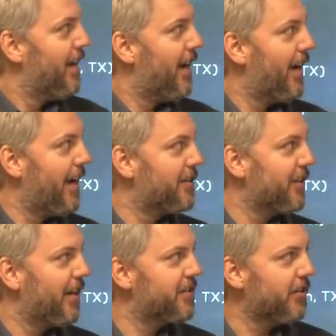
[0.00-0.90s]
uh, I,
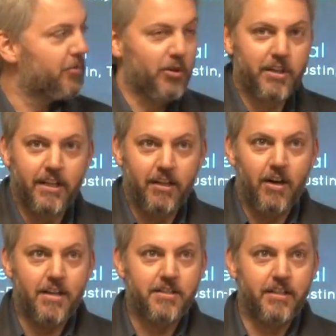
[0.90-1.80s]
I, started working in
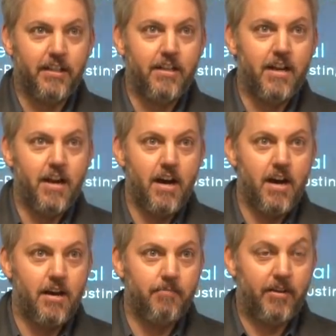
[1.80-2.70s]
Austin.
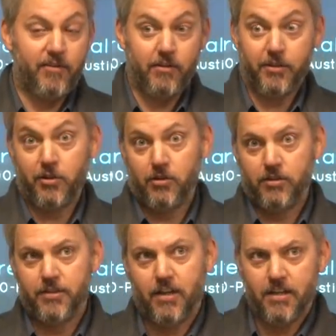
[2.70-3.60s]
Um, I followed a
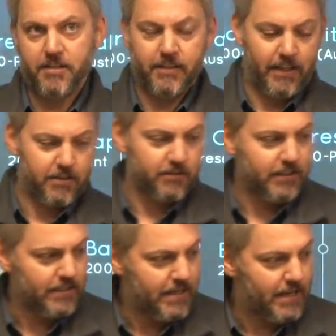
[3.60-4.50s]
girl to Austin,
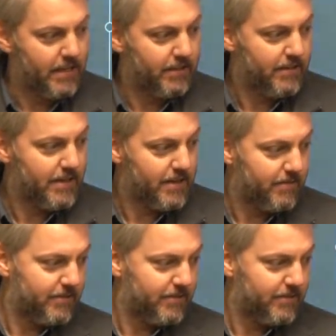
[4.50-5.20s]
actually, and uh,